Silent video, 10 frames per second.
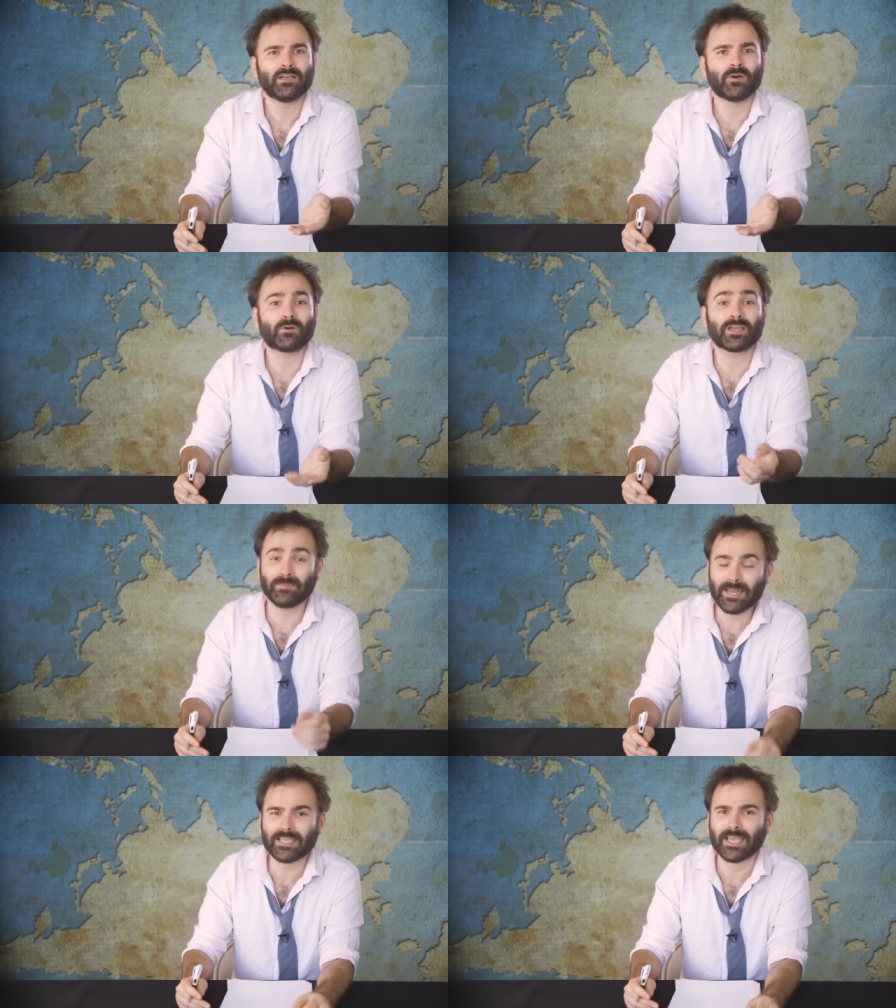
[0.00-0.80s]
or in
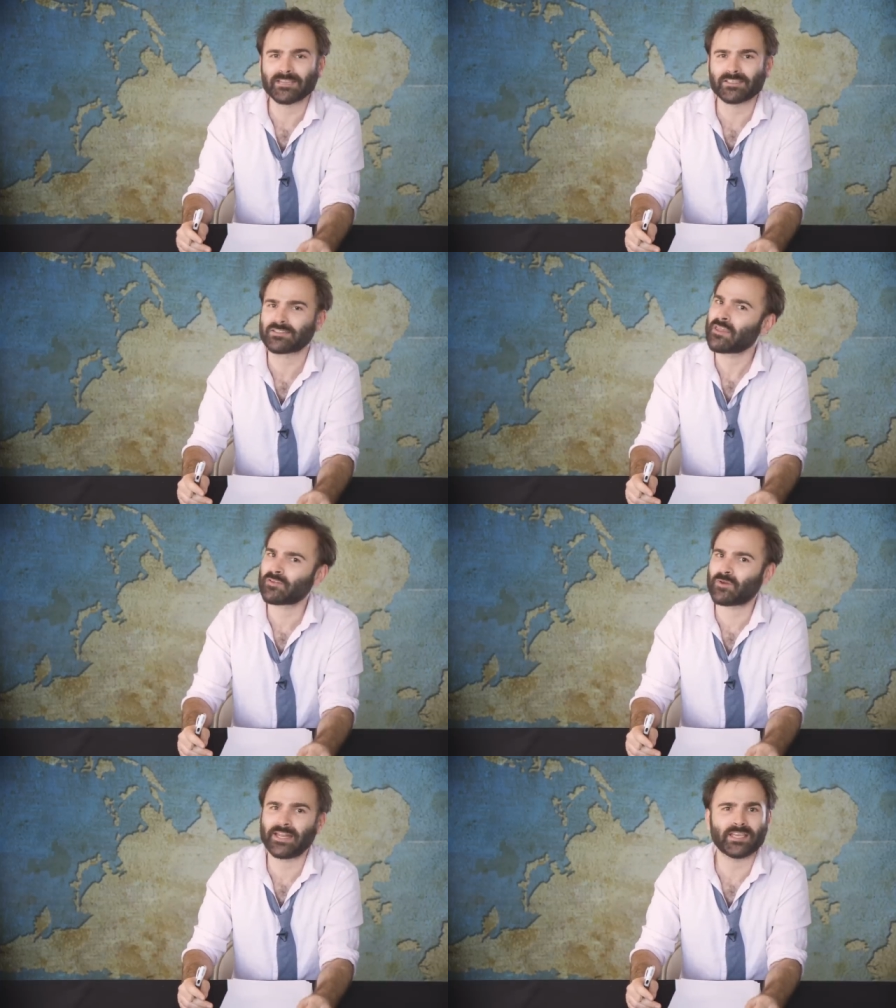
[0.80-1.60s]
many cases,
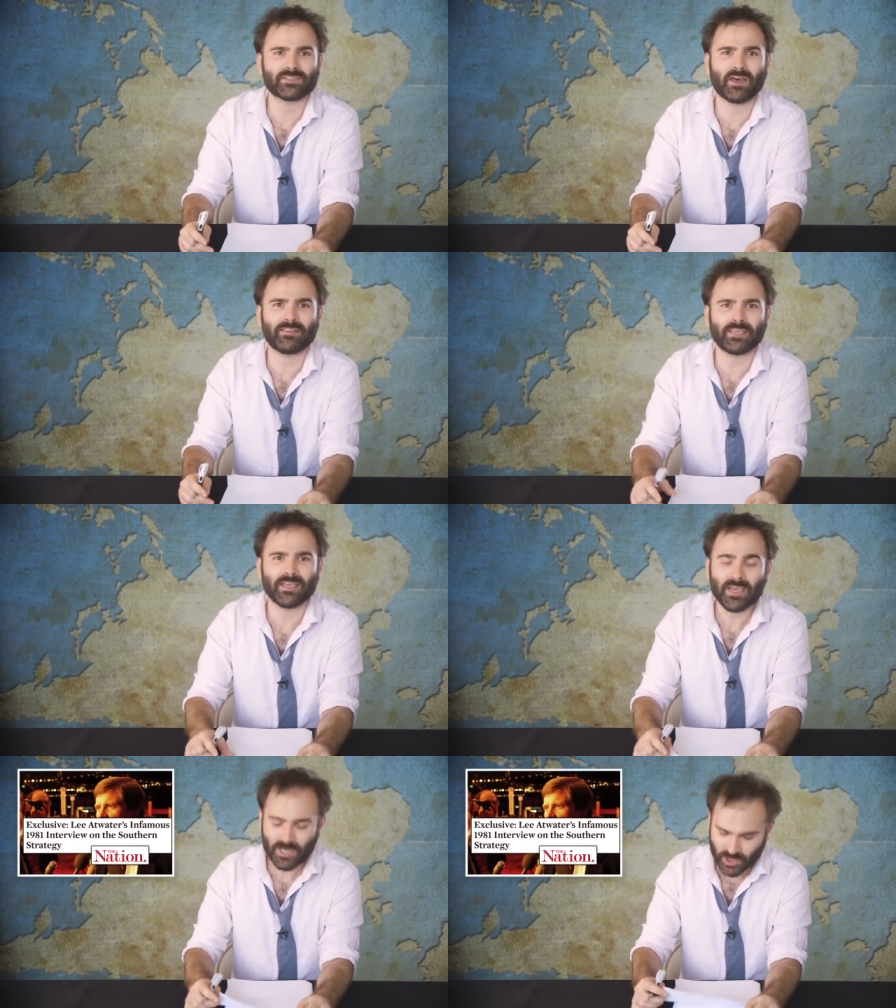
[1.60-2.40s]
the writing is on
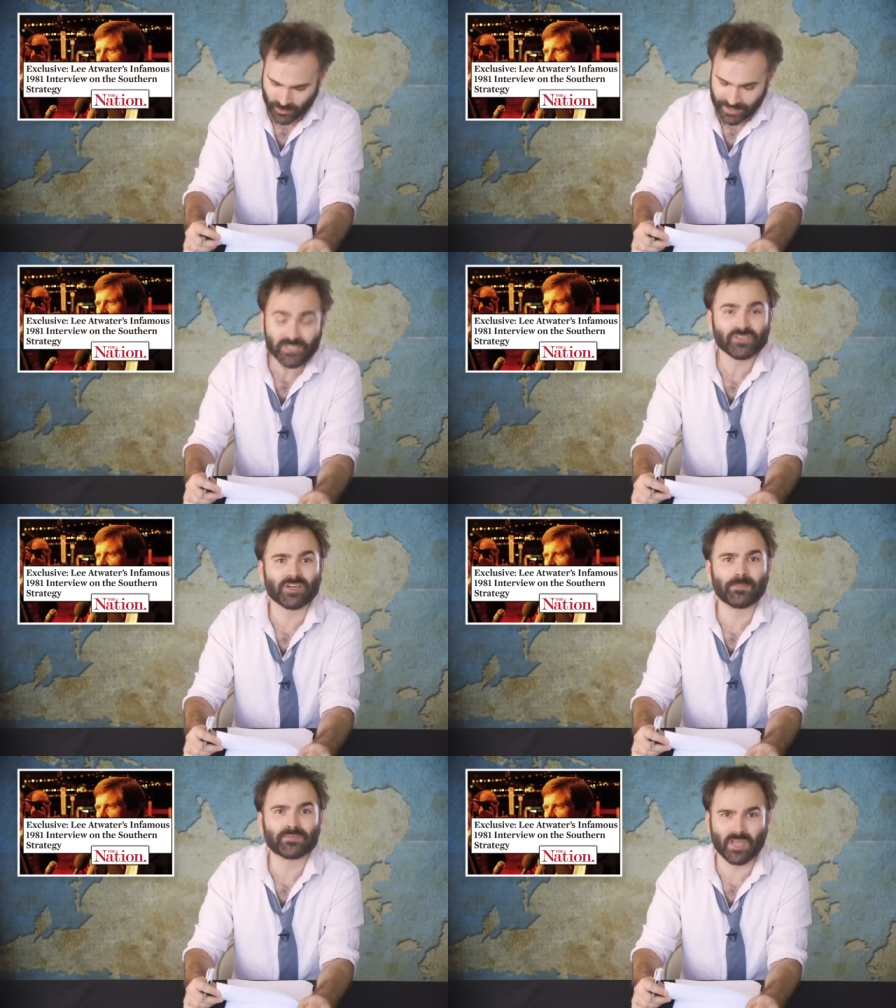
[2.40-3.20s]
the
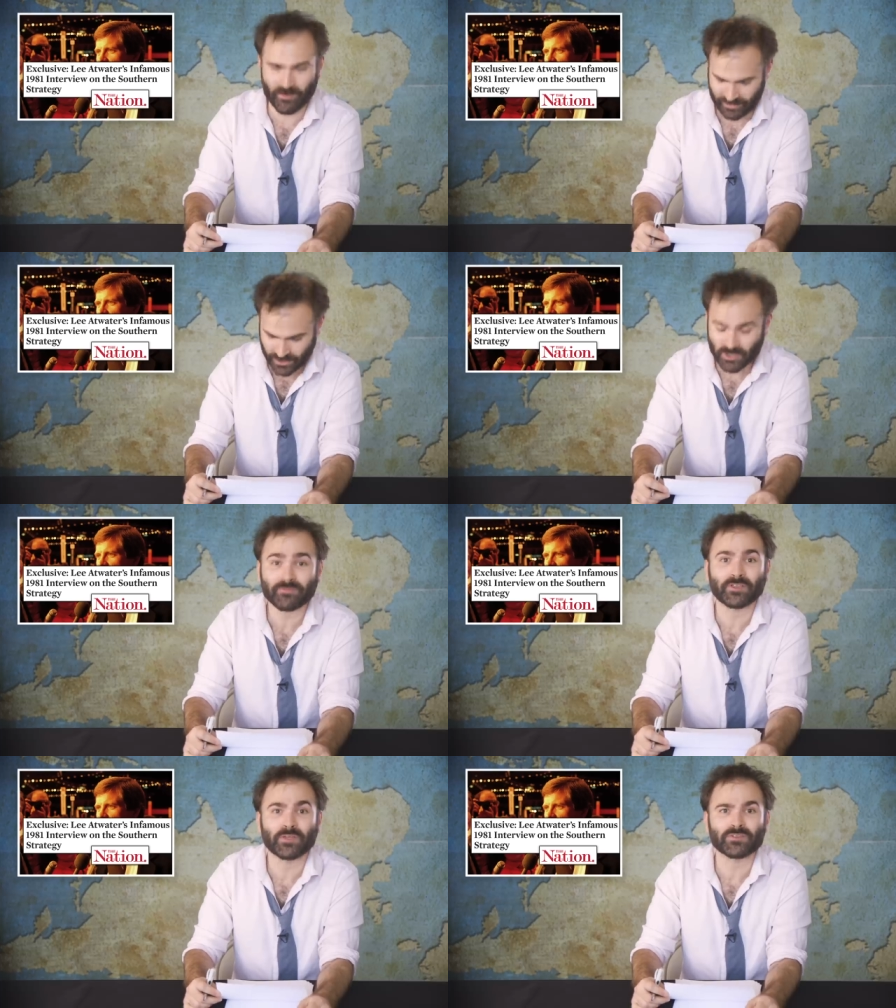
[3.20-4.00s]
transcripts of
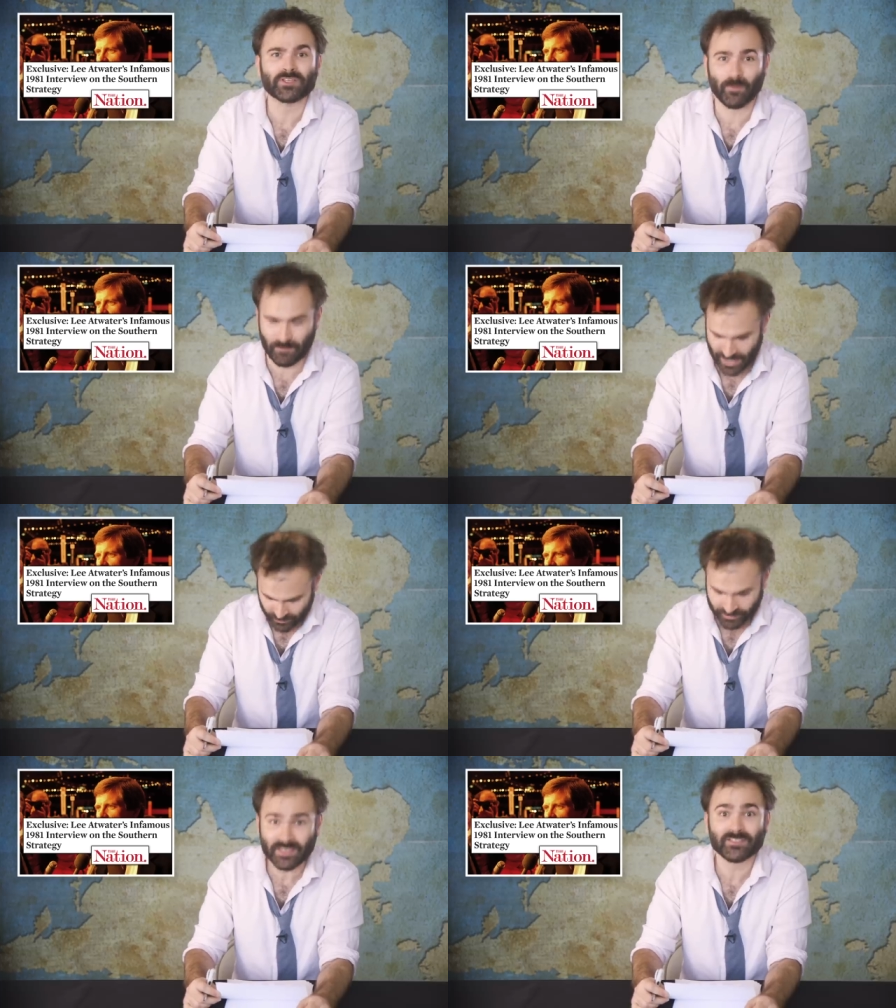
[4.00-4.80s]
interviews
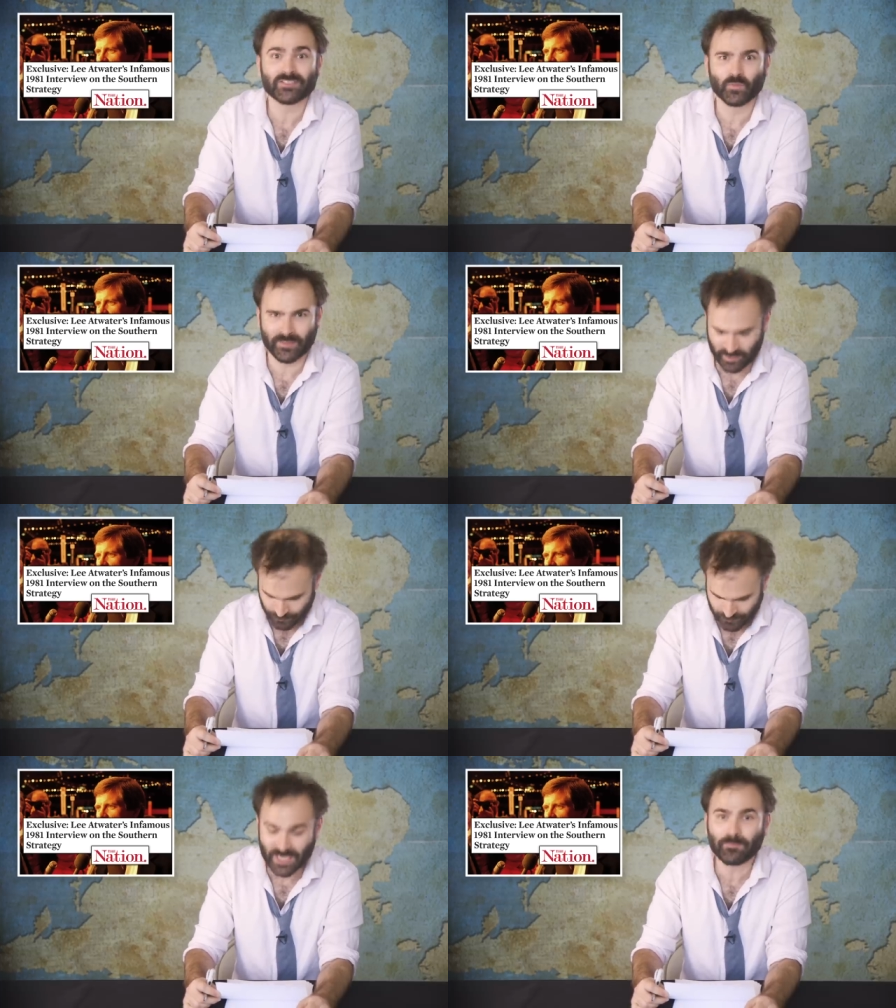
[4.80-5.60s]
about this with the
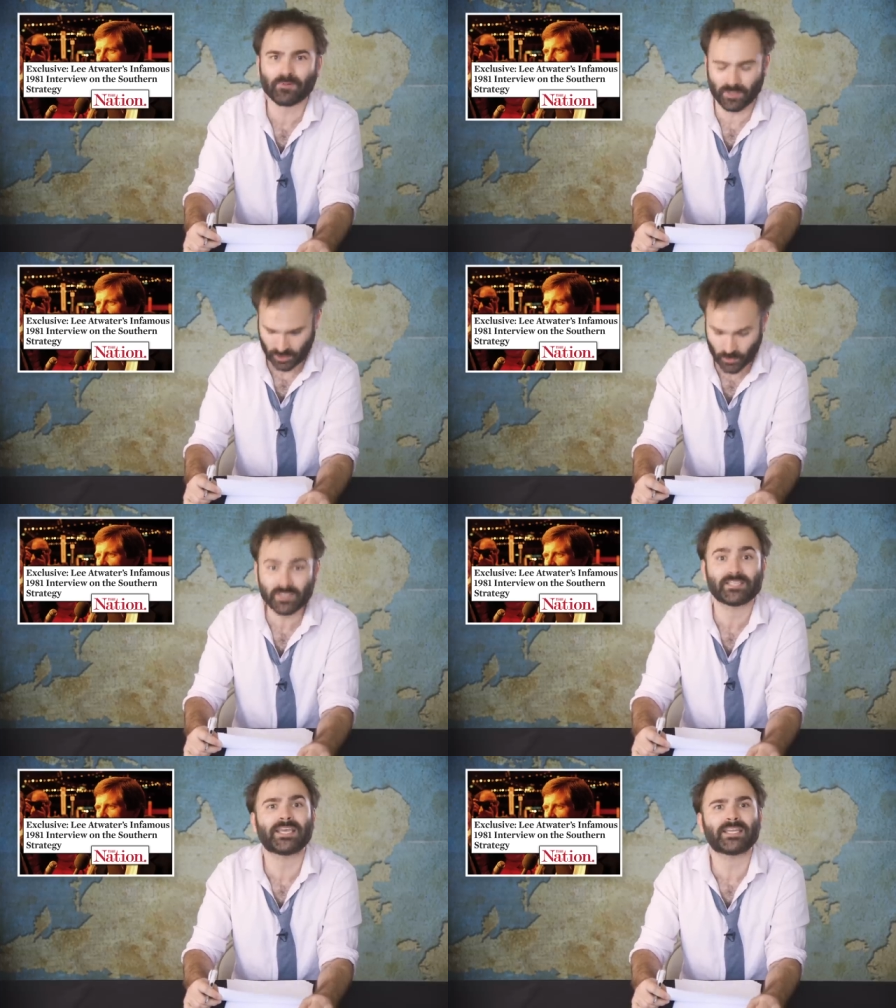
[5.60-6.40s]
people who
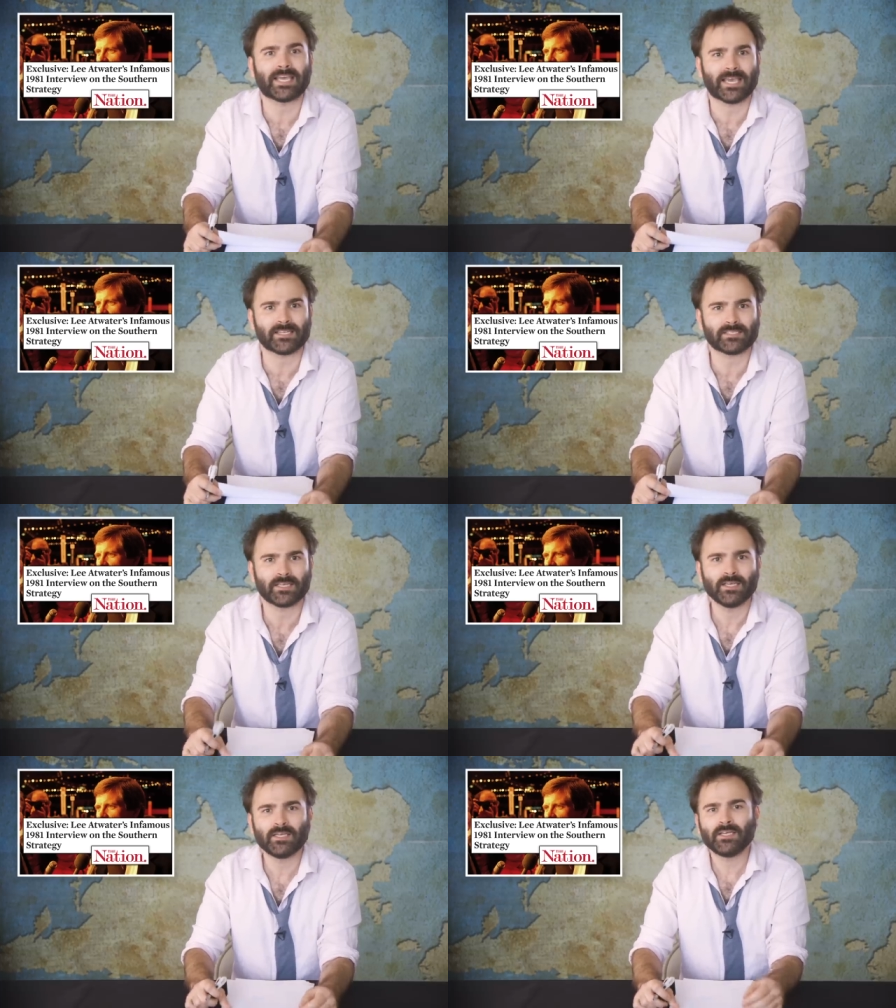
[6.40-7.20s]
did it.
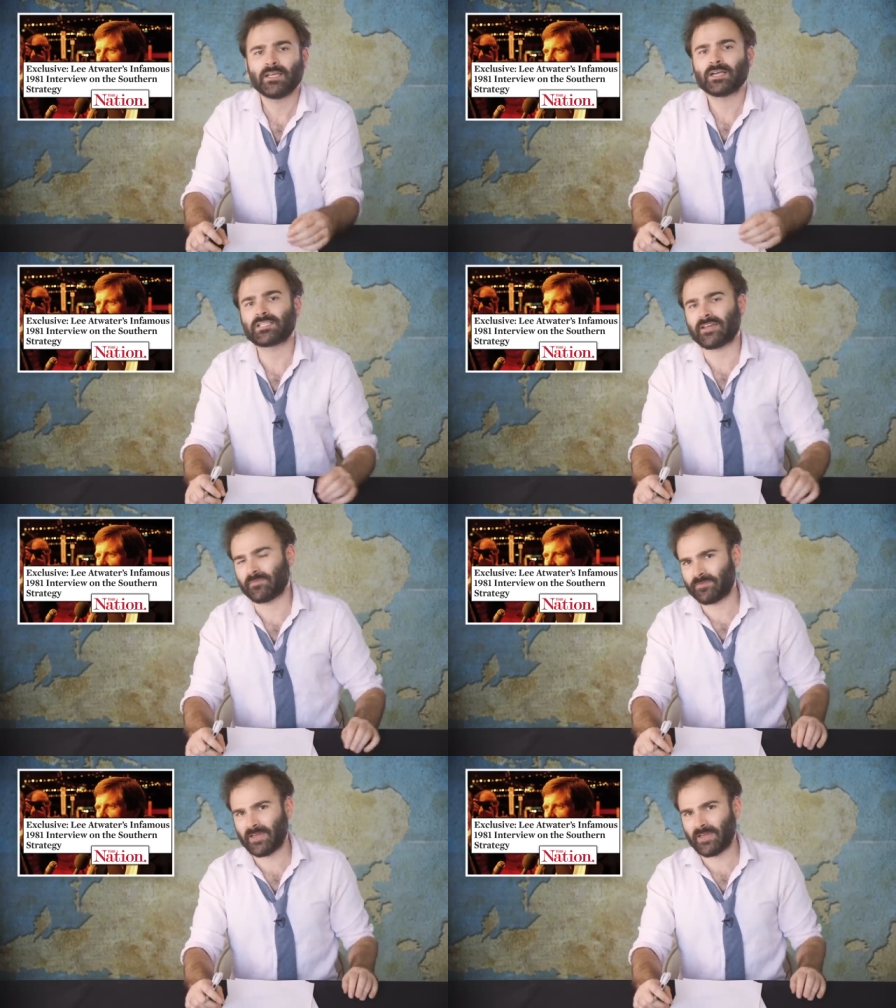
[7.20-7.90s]
Aside from the